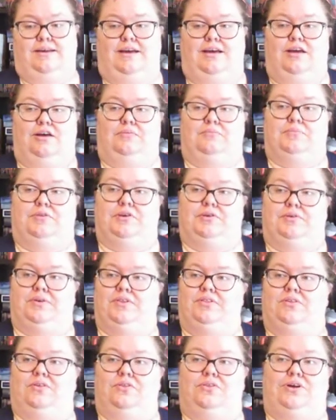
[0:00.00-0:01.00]
There
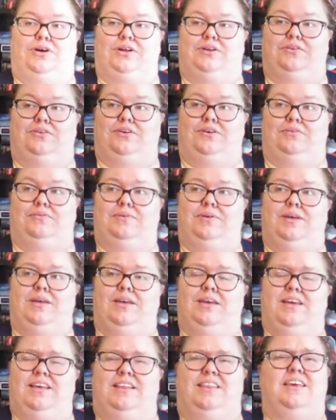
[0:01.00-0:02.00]
is a lot of,
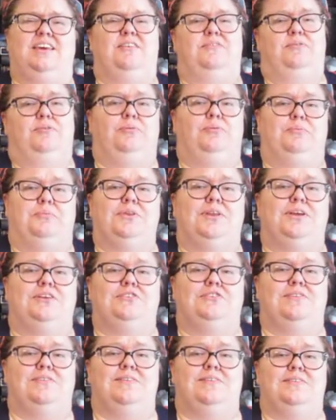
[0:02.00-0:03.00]
it's like a
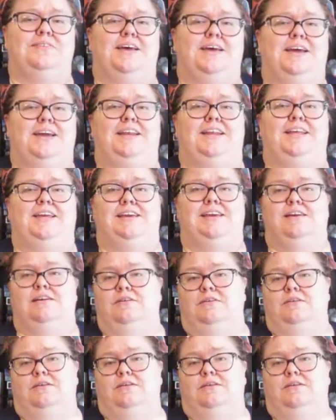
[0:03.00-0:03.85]
religious society.